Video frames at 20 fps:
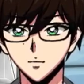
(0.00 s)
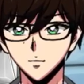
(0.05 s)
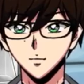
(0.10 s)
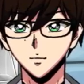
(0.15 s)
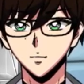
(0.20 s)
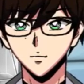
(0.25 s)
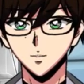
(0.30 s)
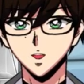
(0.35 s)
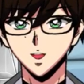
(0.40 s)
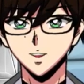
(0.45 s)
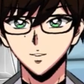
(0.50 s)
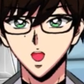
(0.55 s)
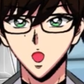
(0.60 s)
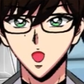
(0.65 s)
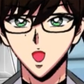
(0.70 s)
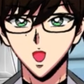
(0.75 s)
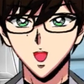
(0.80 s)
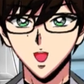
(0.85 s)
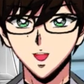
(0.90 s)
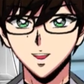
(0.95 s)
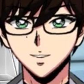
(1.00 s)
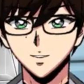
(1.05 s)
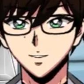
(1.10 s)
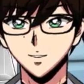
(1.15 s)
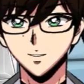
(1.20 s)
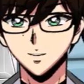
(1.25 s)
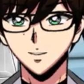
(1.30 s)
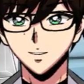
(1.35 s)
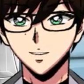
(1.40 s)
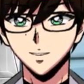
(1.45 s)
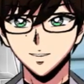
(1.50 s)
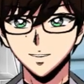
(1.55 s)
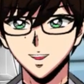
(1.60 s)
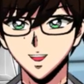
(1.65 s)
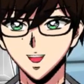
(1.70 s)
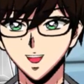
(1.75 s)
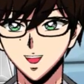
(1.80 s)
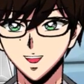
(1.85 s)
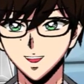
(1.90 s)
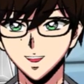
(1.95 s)
obviously.
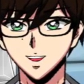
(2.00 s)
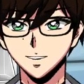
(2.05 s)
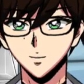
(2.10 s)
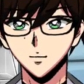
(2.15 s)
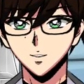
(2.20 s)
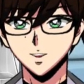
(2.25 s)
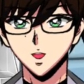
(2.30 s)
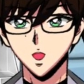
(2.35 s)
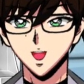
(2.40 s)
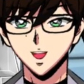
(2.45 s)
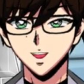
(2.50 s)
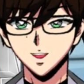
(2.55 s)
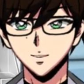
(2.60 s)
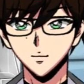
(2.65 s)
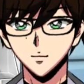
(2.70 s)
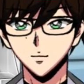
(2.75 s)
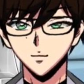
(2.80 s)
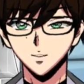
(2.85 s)
And then